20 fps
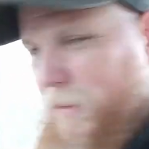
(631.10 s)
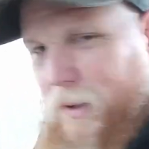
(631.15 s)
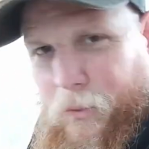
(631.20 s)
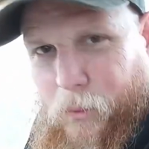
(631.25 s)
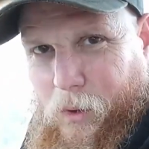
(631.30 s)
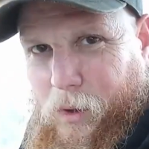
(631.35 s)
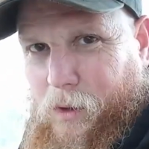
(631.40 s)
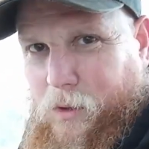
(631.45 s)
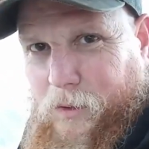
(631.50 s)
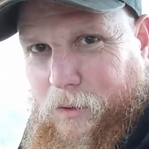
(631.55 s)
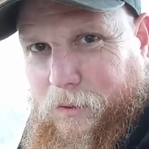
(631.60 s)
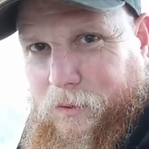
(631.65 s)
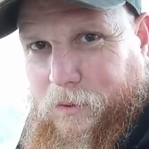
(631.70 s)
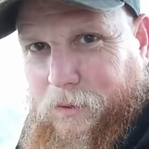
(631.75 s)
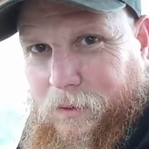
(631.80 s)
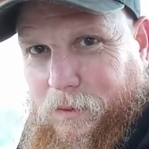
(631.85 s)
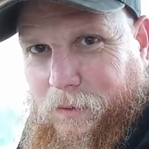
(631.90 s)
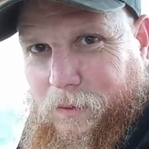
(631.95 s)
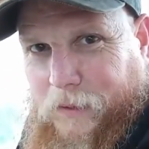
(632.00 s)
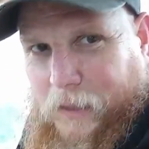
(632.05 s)
it on my
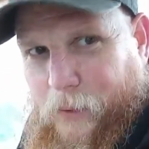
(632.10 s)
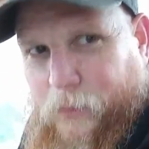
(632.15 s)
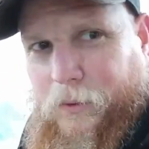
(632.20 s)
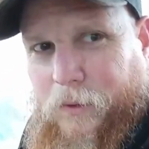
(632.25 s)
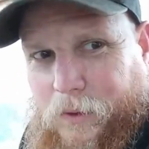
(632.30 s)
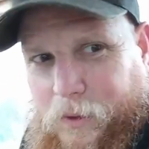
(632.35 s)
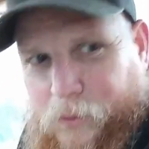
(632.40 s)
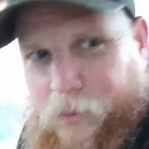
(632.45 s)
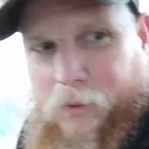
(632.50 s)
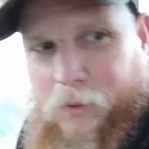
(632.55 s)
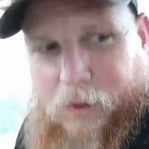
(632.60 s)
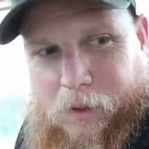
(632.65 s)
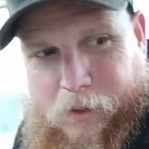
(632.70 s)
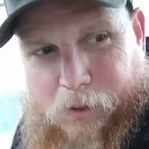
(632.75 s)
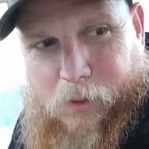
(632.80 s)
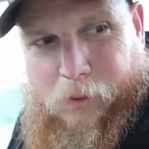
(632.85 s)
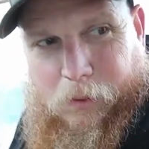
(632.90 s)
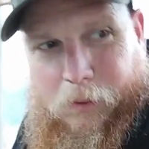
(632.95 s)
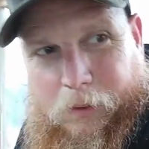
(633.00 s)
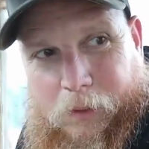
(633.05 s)
walls. That would look really
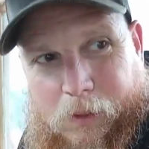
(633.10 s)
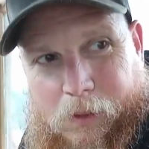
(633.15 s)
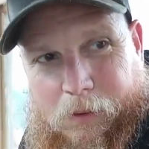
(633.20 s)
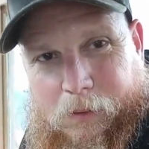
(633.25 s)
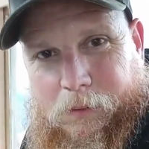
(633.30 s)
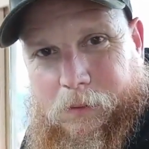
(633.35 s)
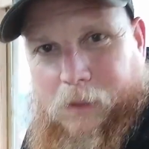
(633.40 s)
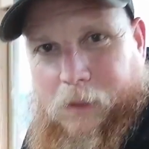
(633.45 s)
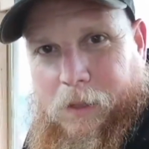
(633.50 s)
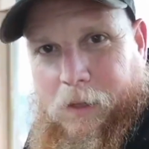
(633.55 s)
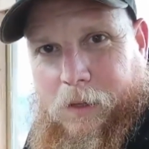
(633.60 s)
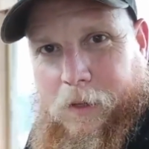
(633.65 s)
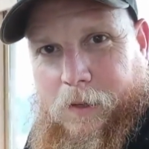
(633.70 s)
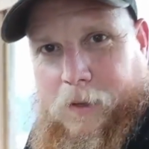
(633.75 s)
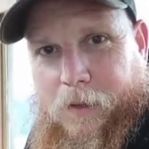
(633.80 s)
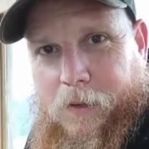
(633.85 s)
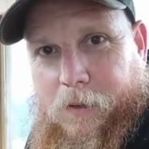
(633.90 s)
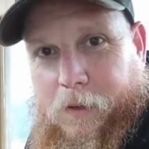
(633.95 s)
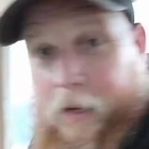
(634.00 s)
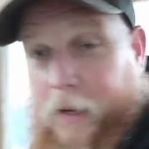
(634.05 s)
cool.
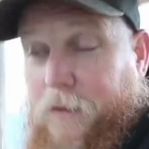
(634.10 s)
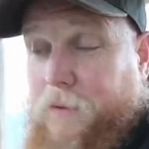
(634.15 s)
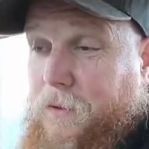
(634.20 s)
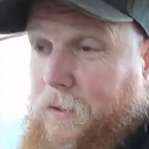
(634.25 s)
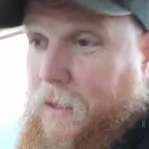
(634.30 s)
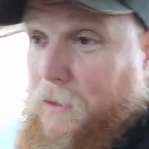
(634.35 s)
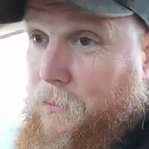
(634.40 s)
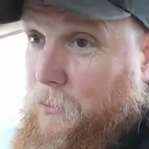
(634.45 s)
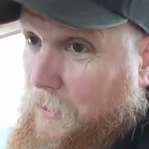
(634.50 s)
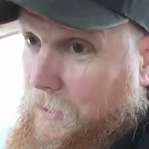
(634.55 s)
And so